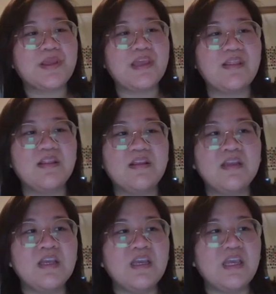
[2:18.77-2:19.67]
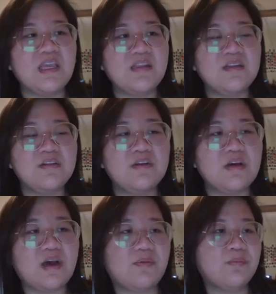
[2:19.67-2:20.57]
In
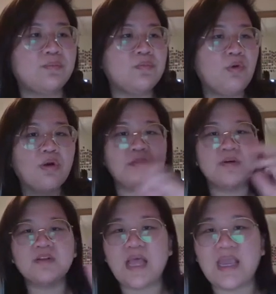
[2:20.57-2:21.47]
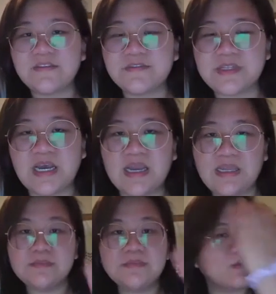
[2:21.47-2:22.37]
normal
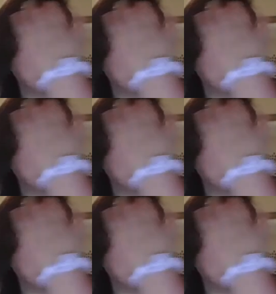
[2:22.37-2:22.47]
lifetimes,